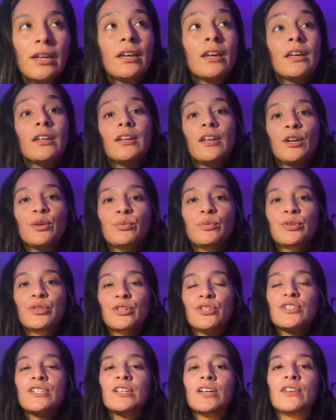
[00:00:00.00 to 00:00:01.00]
connect with
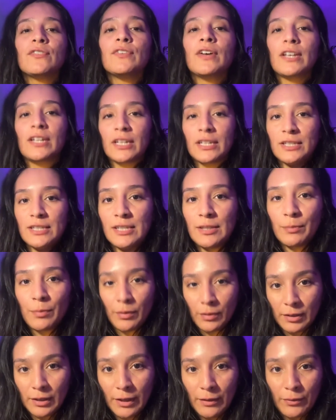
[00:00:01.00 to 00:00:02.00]
yourself on a
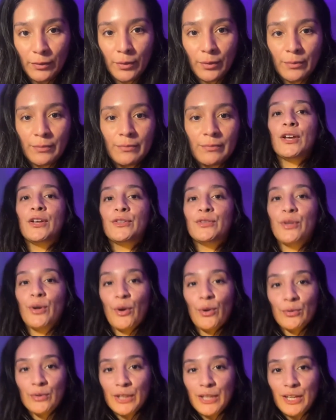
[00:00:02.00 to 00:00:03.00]
deeper level. The
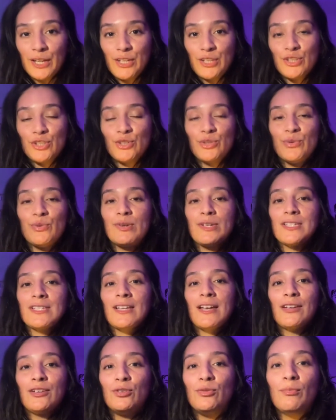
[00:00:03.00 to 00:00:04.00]
only issue is
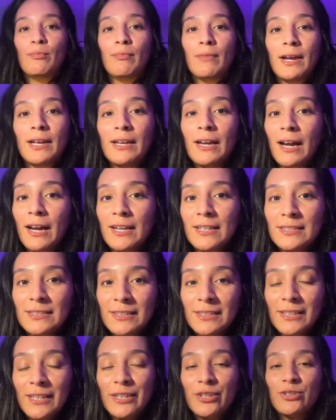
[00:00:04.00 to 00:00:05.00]
that you might
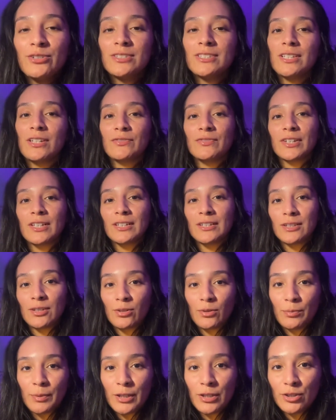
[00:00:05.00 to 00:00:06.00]
isolate yourself a
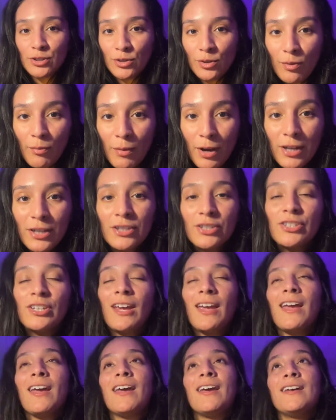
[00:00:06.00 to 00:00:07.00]
little bit too much
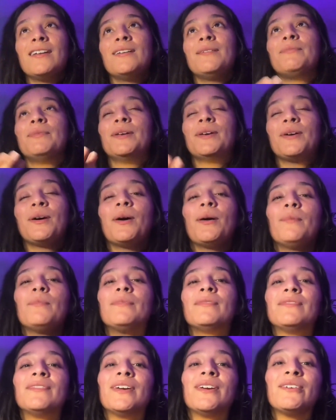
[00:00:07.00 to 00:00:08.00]
and
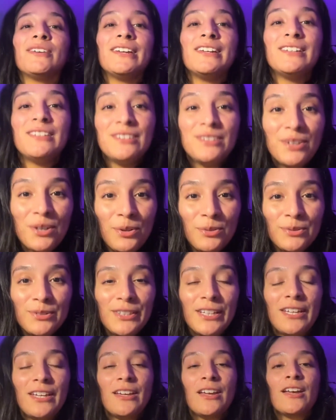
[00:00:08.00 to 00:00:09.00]
become very
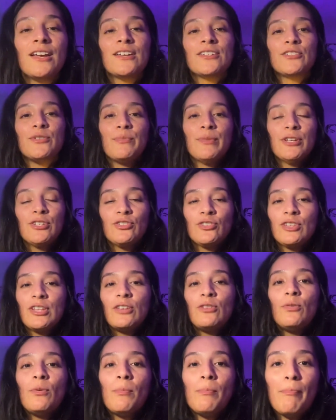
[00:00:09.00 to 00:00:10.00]
lonely. So make sure
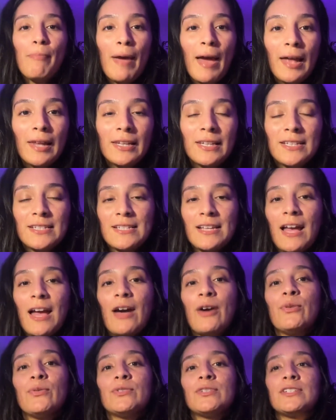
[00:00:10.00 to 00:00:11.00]
that you balance
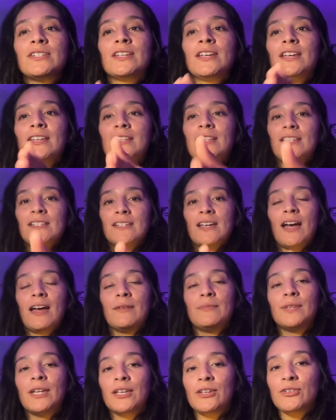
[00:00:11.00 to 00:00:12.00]
out the
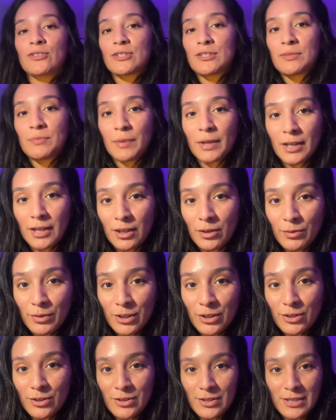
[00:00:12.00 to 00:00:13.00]
time that you're spending
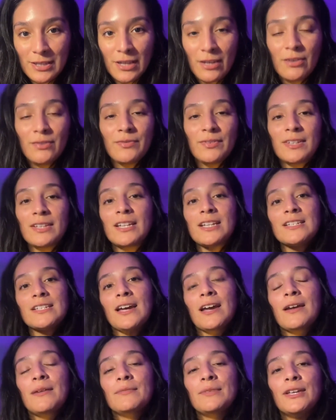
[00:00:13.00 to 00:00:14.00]
with yourself and the
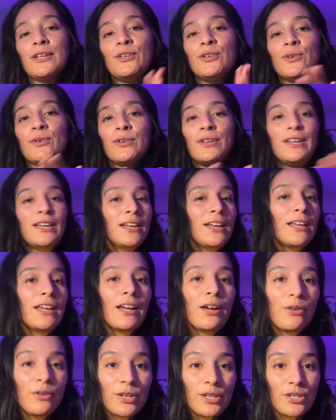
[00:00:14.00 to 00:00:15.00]
time that you're getting
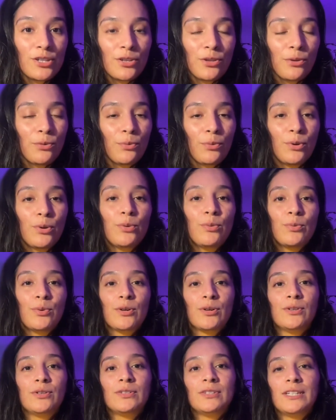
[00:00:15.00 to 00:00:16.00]
out into the real
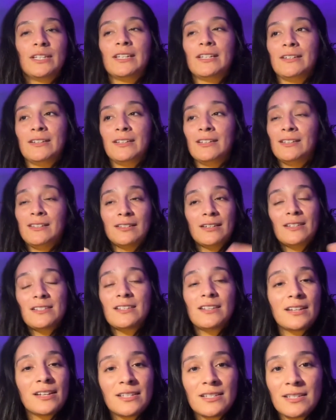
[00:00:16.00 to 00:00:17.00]
world. And it
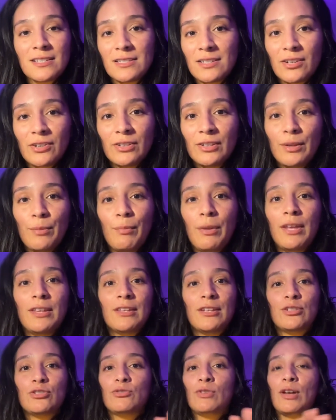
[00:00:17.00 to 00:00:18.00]
doesn't necessarily
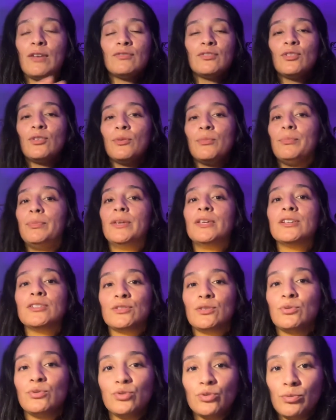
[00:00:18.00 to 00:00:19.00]
mean that you have to go be a
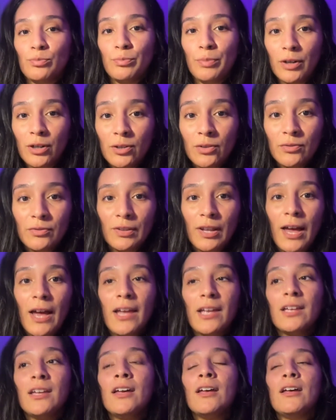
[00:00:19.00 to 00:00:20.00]
social
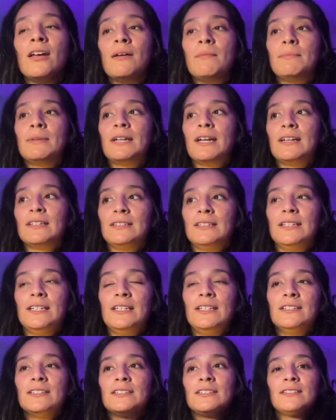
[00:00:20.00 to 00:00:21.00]
butterfly, but at
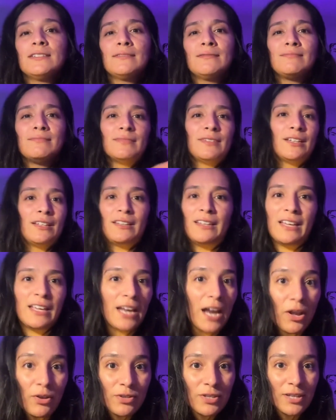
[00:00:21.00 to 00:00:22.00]
least
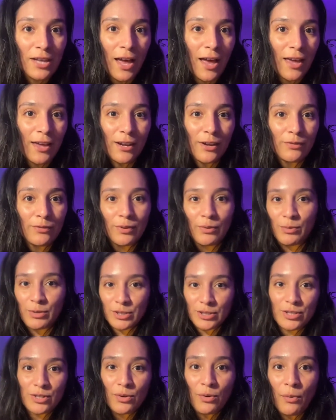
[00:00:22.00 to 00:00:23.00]
get outside every
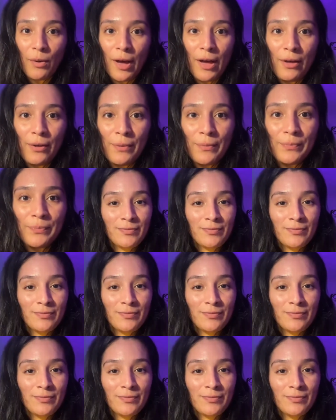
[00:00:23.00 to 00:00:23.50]
once in a while.